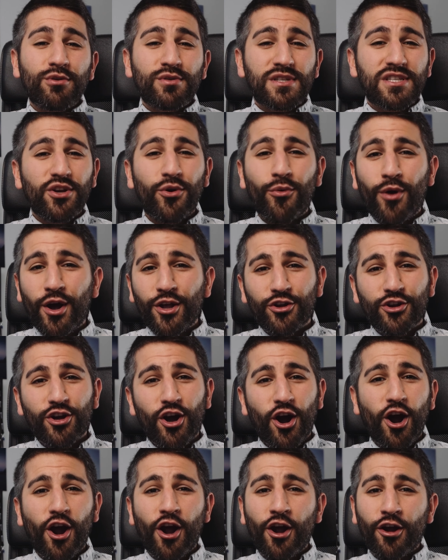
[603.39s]
you still want your
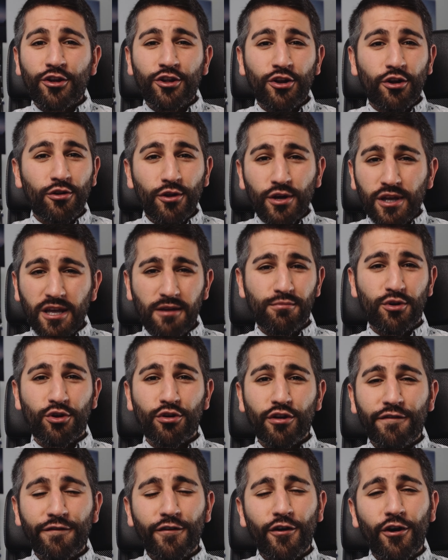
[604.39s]
car, looking
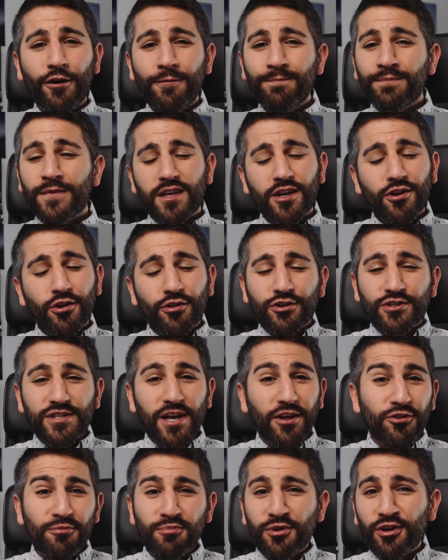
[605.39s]
beautiful, there's
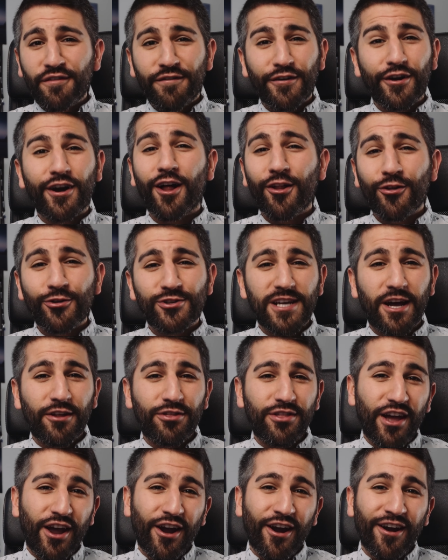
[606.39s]
other beautiful colors
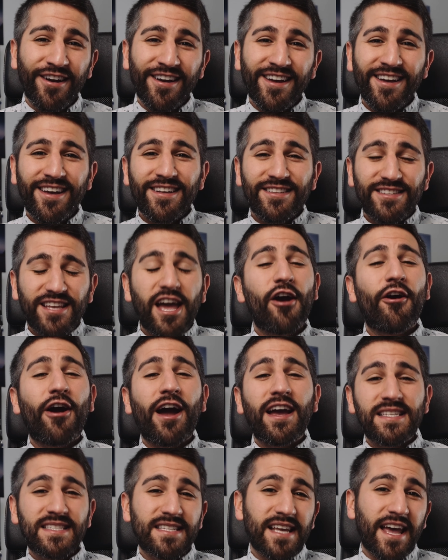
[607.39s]
out there. Dare
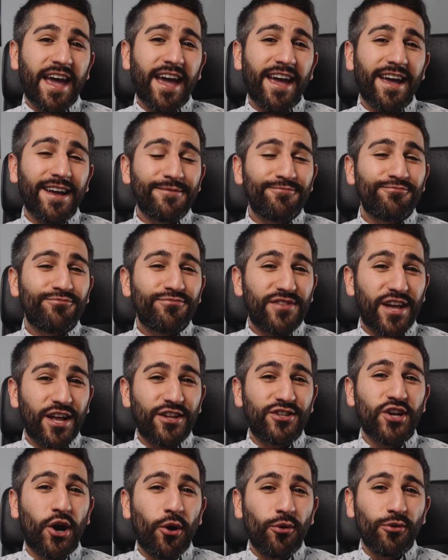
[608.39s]
I say,
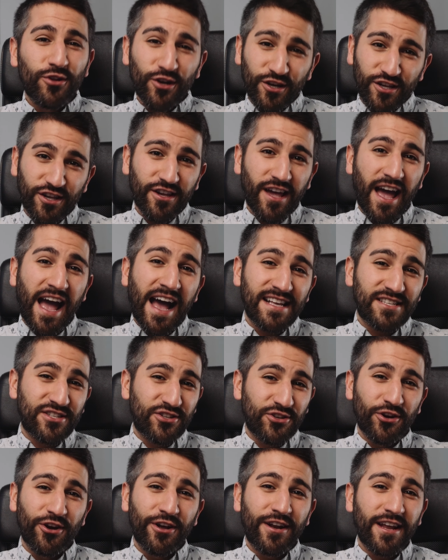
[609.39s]
they don't look as
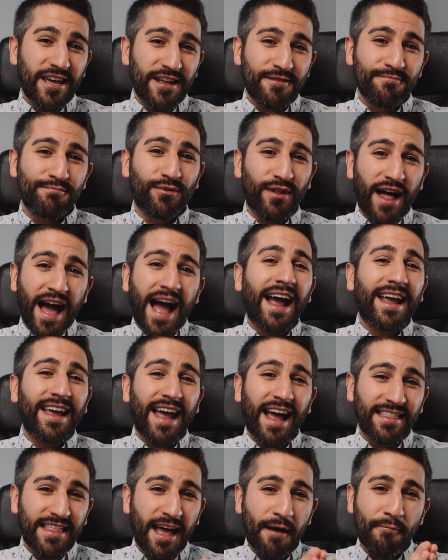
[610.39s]
good in
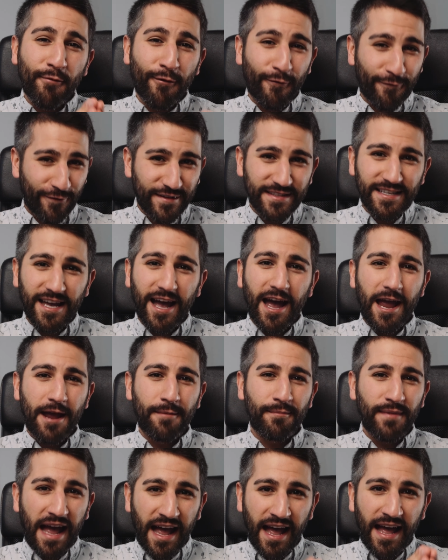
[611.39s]
black at that perfect
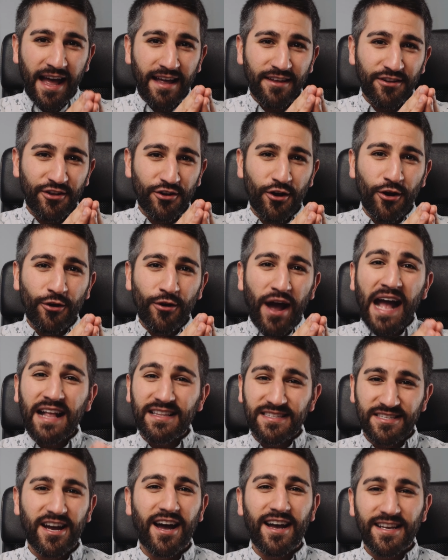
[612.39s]
time
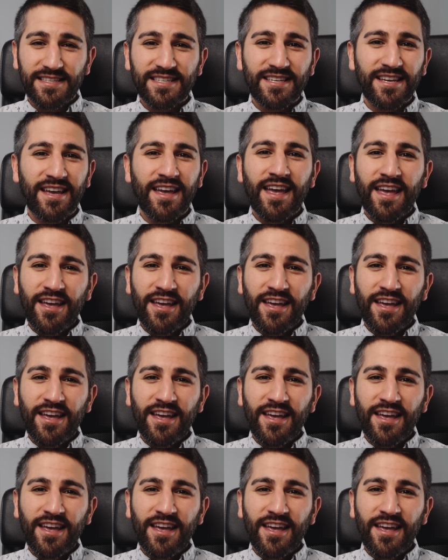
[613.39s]
at dusk.